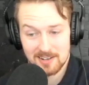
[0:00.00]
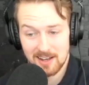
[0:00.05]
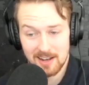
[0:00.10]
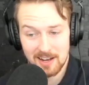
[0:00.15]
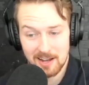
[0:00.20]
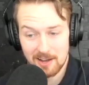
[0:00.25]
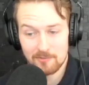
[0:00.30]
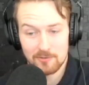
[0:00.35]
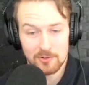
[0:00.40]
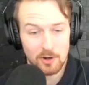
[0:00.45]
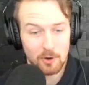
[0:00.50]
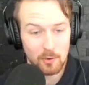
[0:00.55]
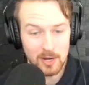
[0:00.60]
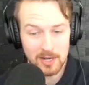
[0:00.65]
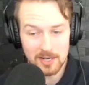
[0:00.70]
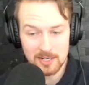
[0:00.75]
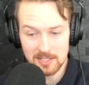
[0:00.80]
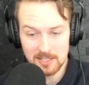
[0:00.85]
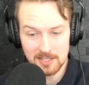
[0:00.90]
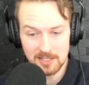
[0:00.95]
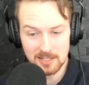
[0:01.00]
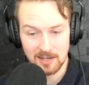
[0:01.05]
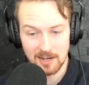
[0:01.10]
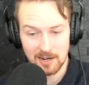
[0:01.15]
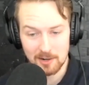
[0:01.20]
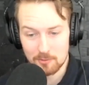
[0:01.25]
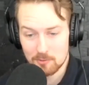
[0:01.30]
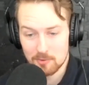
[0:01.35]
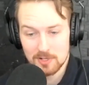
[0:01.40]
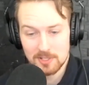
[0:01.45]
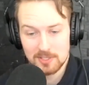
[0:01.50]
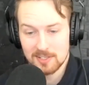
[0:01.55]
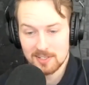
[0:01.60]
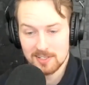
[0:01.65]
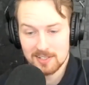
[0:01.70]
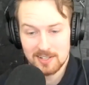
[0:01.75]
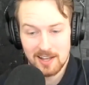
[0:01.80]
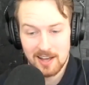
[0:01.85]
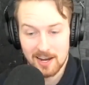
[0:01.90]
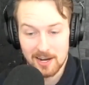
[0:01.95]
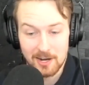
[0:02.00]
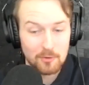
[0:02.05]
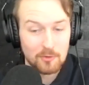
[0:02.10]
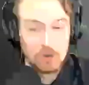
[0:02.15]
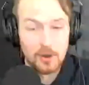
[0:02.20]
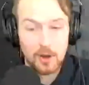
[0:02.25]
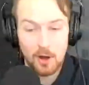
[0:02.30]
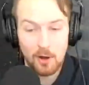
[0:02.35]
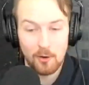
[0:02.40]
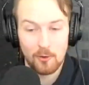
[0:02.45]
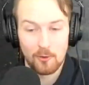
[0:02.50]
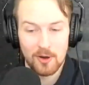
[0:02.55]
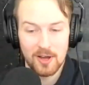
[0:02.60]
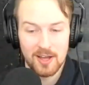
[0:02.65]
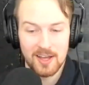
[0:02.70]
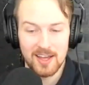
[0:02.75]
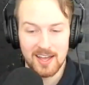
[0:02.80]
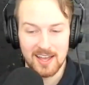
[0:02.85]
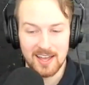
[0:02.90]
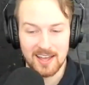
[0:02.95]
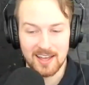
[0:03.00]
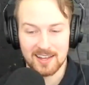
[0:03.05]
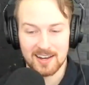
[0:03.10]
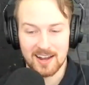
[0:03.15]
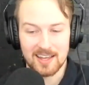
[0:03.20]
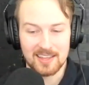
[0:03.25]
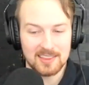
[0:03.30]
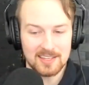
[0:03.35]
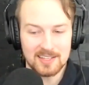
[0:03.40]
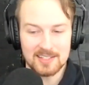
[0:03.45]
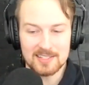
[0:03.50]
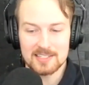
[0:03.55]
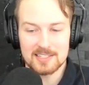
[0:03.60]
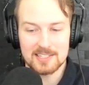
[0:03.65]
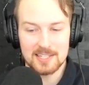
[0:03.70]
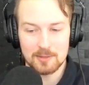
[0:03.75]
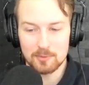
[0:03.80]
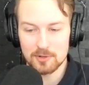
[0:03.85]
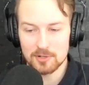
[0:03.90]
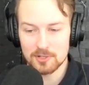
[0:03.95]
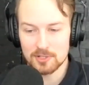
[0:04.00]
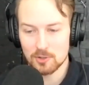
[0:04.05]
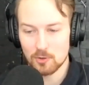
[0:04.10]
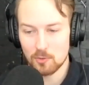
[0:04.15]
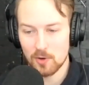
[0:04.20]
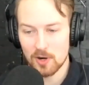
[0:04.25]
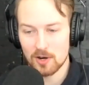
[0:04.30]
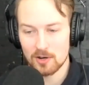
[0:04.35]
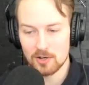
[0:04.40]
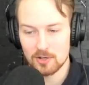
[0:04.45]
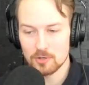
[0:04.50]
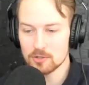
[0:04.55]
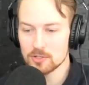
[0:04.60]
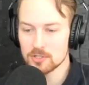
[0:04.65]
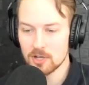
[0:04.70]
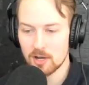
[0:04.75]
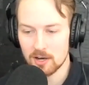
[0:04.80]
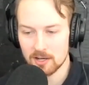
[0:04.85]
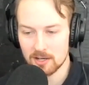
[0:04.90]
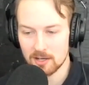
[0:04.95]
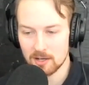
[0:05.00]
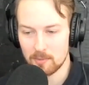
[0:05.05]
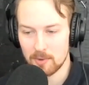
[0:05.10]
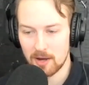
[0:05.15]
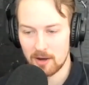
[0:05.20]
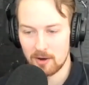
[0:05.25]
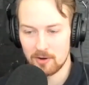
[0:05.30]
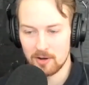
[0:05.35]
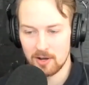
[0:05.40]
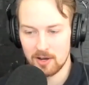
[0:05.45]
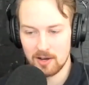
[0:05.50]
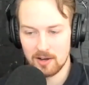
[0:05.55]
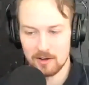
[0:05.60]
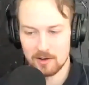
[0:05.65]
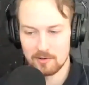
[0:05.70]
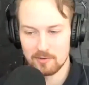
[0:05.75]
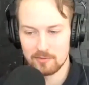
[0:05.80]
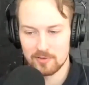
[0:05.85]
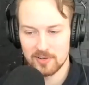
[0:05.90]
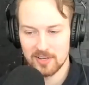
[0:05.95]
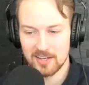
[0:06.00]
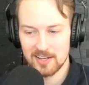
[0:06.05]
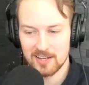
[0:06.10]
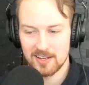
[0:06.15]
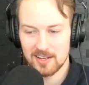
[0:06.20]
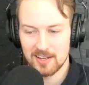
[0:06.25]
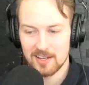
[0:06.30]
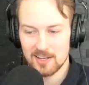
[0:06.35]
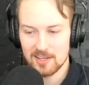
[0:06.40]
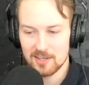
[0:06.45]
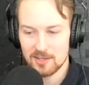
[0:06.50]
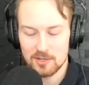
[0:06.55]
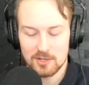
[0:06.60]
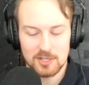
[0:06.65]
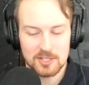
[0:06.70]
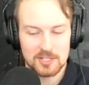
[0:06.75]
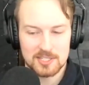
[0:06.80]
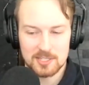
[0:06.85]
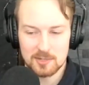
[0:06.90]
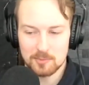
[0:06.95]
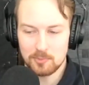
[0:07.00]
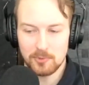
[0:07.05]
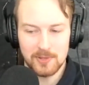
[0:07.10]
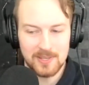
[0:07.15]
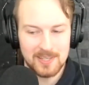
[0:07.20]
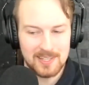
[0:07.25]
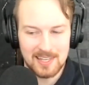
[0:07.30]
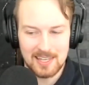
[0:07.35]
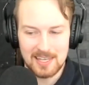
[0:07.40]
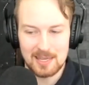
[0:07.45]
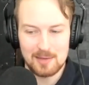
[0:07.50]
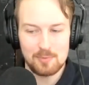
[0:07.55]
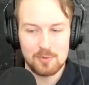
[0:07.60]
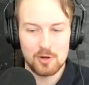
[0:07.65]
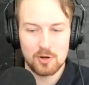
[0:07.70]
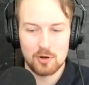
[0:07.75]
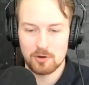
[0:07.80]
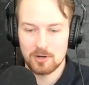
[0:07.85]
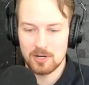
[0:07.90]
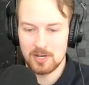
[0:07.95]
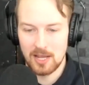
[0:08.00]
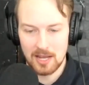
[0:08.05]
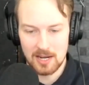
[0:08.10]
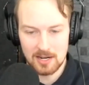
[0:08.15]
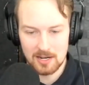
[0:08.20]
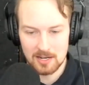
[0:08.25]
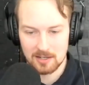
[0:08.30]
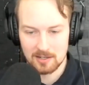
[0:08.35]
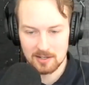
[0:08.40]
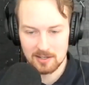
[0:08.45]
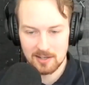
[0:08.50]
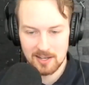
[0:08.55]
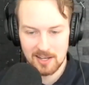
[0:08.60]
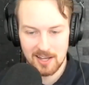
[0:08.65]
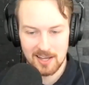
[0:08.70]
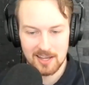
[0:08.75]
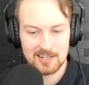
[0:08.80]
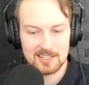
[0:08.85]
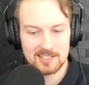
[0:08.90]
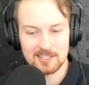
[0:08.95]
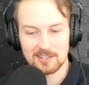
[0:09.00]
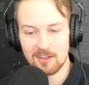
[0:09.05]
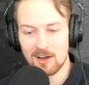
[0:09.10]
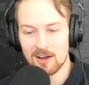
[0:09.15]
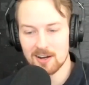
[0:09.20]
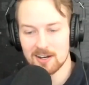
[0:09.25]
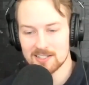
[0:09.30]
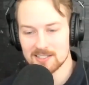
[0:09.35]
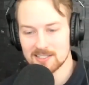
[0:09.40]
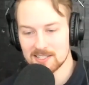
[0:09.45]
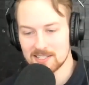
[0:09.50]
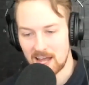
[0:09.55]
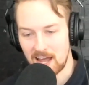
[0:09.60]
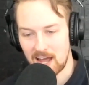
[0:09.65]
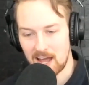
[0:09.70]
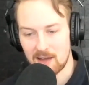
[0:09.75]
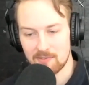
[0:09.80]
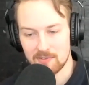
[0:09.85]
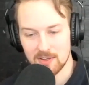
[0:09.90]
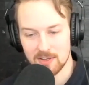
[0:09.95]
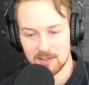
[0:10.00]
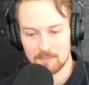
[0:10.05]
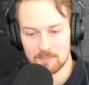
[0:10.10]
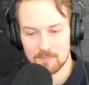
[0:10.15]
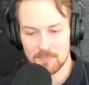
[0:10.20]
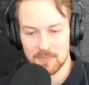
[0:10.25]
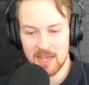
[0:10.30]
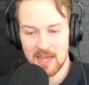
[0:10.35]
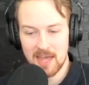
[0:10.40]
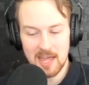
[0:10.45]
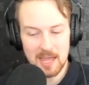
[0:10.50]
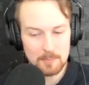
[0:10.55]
I have no idea. I don't know. And I think it's similar to where you're talking about of you simply keep creating. And as long as it's having a